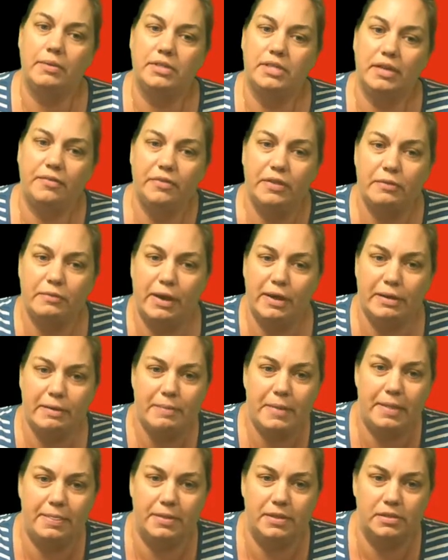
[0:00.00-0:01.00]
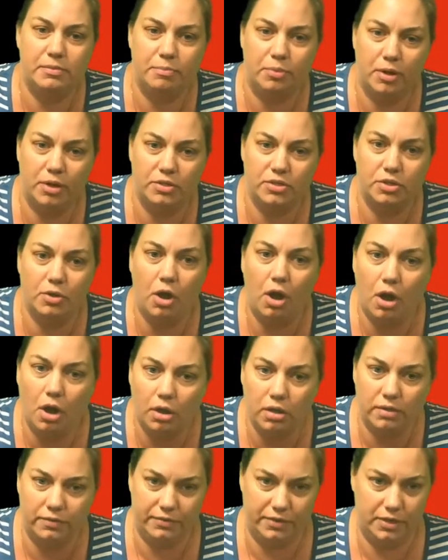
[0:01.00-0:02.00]
would definitely recommend this book to
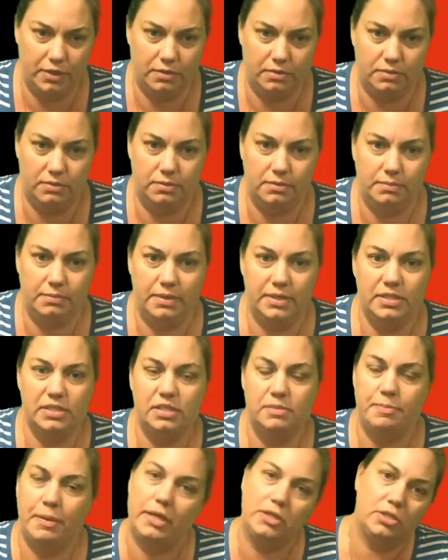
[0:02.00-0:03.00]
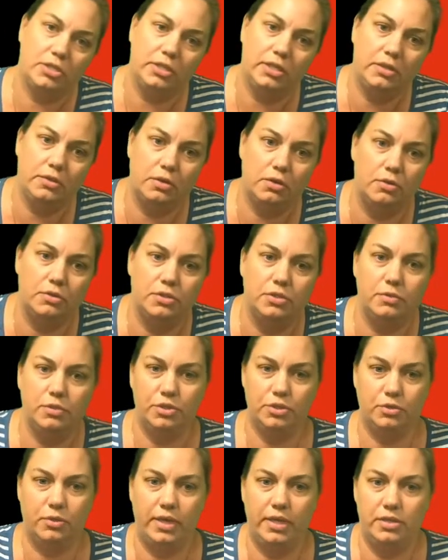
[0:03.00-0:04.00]
all of you, but especially those who
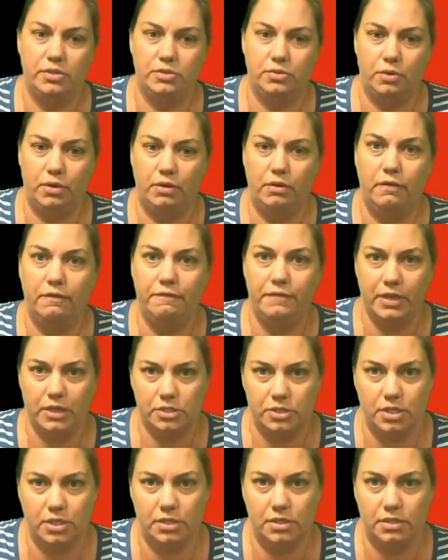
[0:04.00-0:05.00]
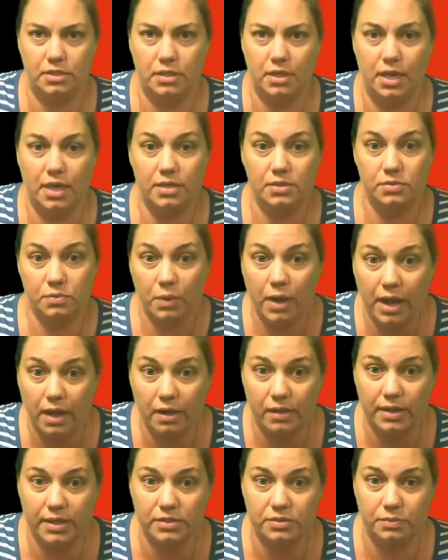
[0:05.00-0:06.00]
enjoy historical fiction, as
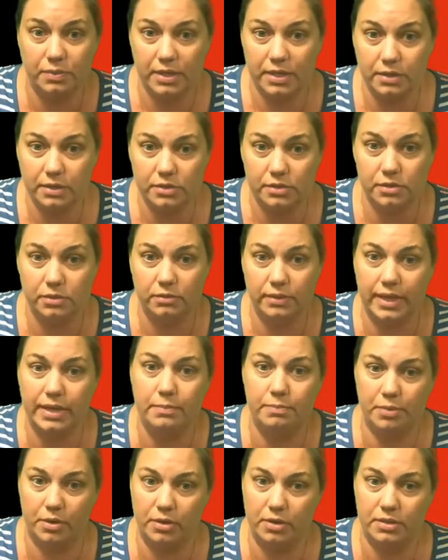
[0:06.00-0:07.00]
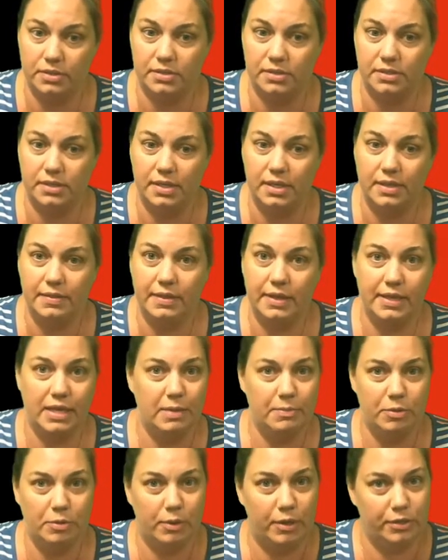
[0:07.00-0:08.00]
well as readers who like books that
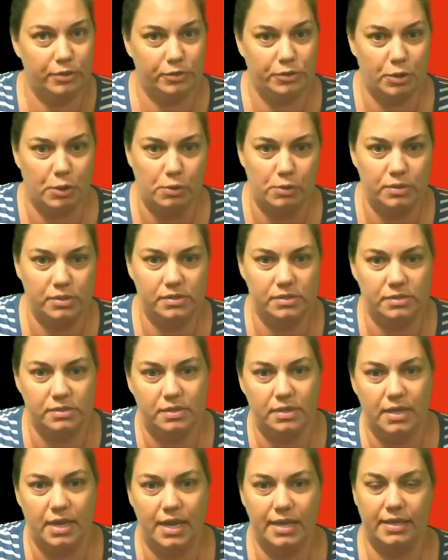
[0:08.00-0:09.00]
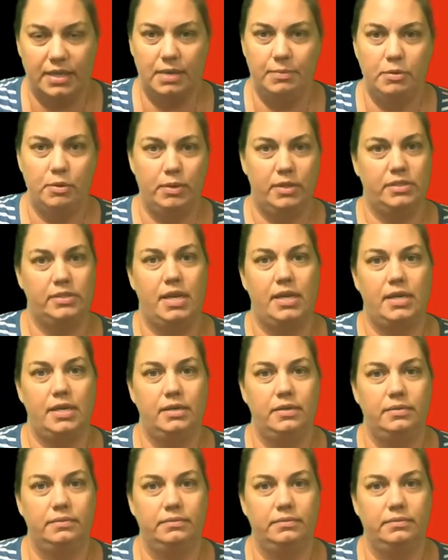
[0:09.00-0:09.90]
keep you on your toes and keep you excited.